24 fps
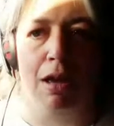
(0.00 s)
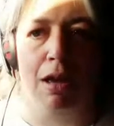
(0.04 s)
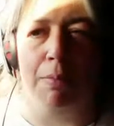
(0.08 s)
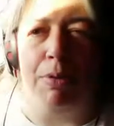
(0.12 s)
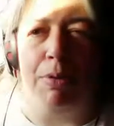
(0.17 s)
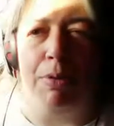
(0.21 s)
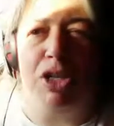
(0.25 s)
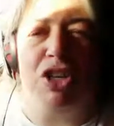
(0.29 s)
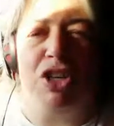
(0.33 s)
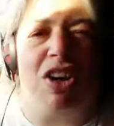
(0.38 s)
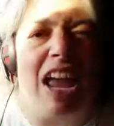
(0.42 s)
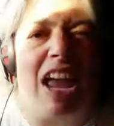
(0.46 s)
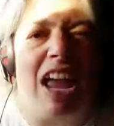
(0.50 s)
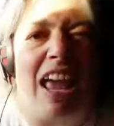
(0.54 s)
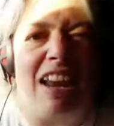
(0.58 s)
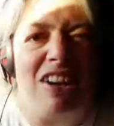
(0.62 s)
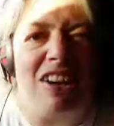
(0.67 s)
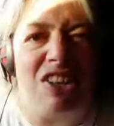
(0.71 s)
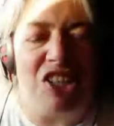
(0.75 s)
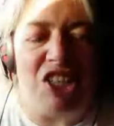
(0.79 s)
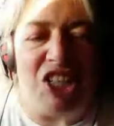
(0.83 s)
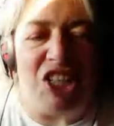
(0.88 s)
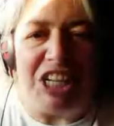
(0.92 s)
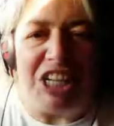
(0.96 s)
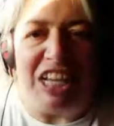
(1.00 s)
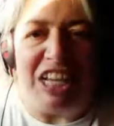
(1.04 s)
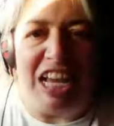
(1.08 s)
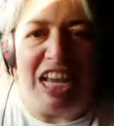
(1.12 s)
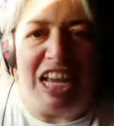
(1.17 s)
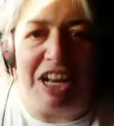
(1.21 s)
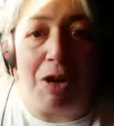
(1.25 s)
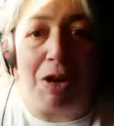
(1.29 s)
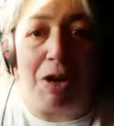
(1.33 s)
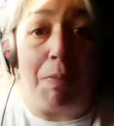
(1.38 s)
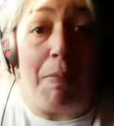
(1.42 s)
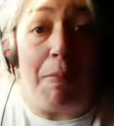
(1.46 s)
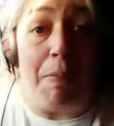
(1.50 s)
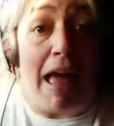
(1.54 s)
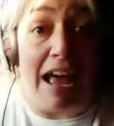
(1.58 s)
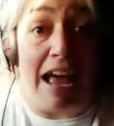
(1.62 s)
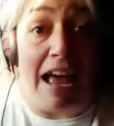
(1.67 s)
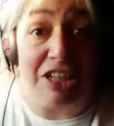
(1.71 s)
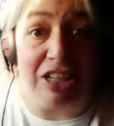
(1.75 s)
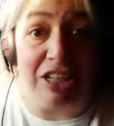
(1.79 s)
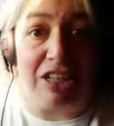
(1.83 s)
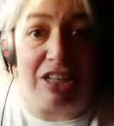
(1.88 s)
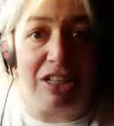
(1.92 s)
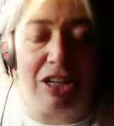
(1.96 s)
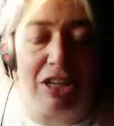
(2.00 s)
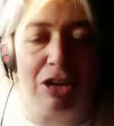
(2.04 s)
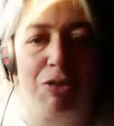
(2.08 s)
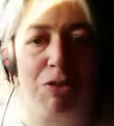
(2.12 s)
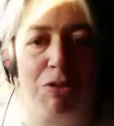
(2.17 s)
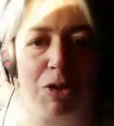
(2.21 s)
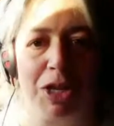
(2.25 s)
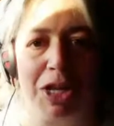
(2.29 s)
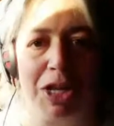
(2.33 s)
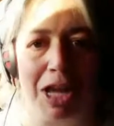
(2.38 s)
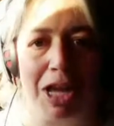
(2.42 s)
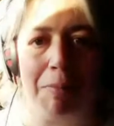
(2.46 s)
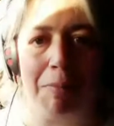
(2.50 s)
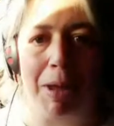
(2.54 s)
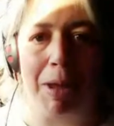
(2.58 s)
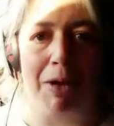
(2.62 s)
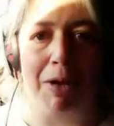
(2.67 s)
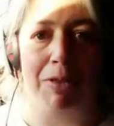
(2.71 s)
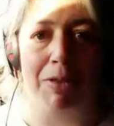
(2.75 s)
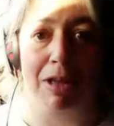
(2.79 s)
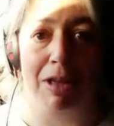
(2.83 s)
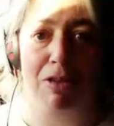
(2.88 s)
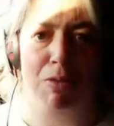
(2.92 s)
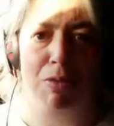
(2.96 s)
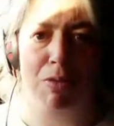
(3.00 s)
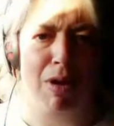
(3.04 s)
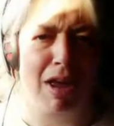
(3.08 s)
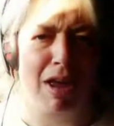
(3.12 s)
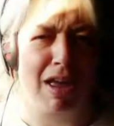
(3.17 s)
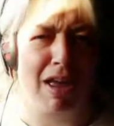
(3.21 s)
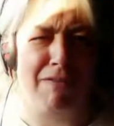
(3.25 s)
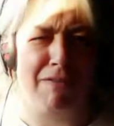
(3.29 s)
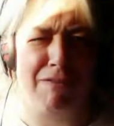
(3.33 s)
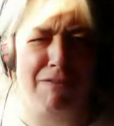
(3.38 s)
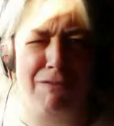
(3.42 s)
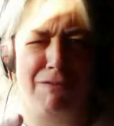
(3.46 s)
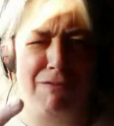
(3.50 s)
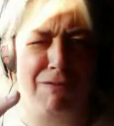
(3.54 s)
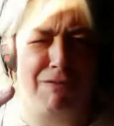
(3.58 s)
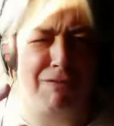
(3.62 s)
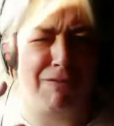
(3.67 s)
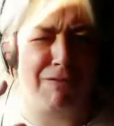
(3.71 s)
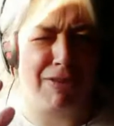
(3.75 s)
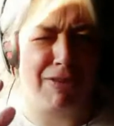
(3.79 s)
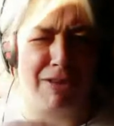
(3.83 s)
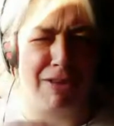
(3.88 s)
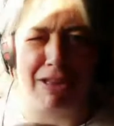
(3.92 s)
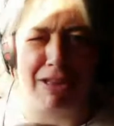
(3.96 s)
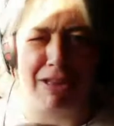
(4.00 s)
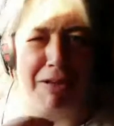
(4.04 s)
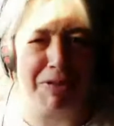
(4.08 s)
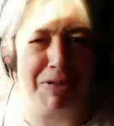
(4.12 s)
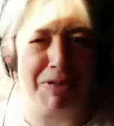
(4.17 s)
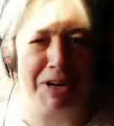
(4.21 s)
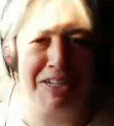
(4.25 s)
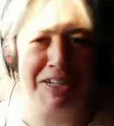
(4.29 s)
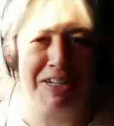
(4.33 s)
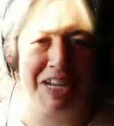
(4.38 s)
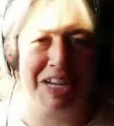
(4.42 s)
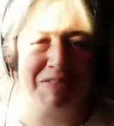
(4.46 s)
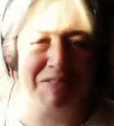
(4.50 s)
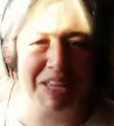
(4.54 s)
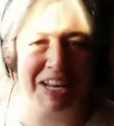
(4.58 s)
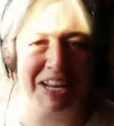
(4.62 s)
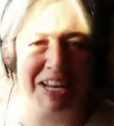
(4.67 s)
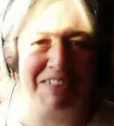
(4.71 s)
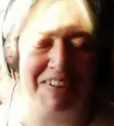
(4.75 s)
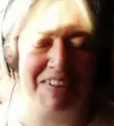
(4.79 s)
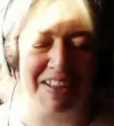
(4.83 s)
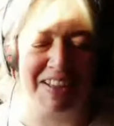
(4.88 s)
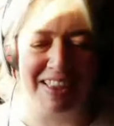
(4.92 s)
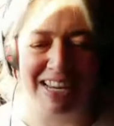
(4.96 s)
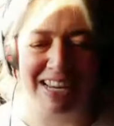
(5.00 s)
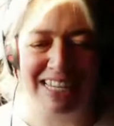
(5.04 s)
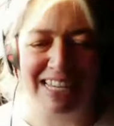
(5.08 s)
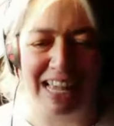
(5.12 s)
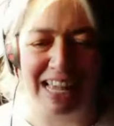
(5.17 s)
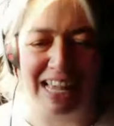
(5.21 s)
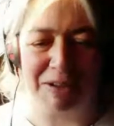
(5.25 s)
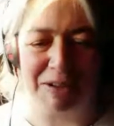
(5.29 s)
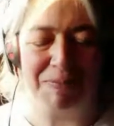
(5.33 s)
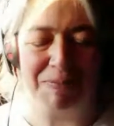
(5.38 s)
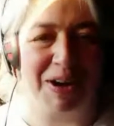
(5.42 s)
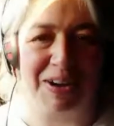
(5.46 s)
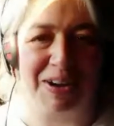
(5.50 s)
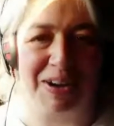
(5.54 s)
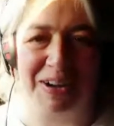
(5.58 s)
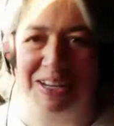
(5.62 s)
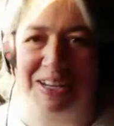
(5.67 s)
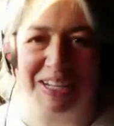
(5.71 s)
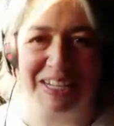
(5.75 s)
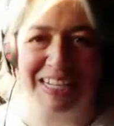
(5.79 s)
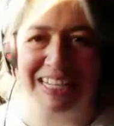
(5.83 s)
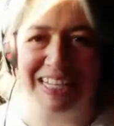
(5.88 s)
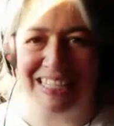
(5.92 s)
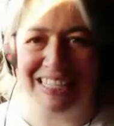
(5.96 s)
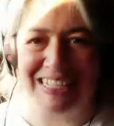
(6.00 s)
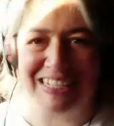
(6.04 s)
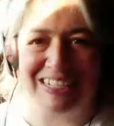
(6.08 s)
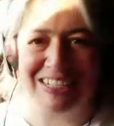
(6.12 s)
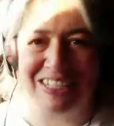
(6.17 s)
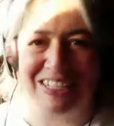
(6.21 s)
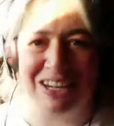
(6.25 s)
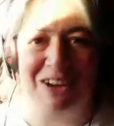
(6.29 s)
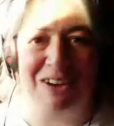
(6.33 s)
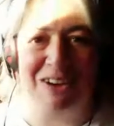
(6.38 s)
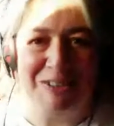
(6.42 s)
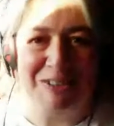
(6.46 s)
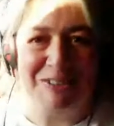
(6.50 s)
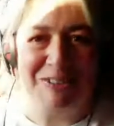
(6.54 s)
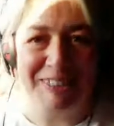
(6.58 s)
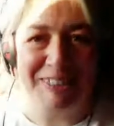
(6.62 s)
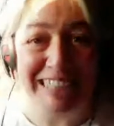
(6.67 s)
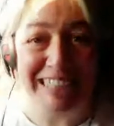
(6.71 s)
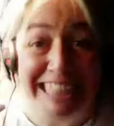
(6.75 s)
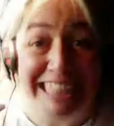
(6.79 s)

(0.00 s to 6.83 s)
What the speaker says: but your energy and your passion can really come out. That's why I still have a hard time getting around the telemarketing because there's no